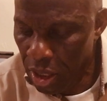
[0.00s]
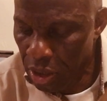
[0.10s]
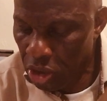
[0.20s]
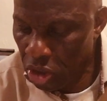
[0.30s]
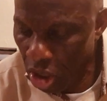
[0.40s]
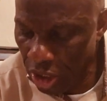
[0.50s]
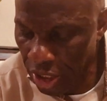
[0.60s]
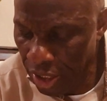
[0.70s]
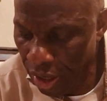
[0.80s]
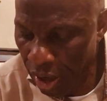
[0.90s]
Son
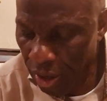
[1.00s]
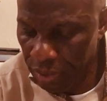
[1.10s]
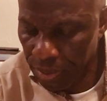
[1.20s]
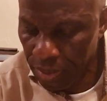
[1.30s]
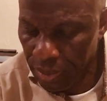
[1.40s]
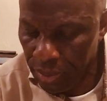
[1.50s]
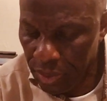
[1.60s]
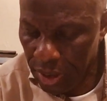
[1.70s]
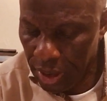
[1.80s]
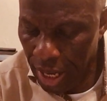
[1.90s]
in law,
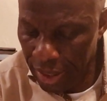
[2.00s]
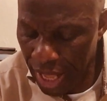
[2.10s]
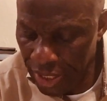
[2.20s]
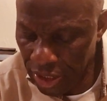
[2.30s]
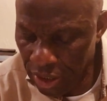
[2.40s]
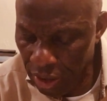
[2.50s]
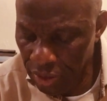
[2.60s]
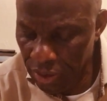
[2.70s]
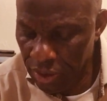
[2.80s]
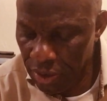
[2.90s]
and thy
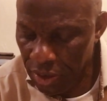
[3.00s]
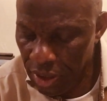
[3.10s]
sons,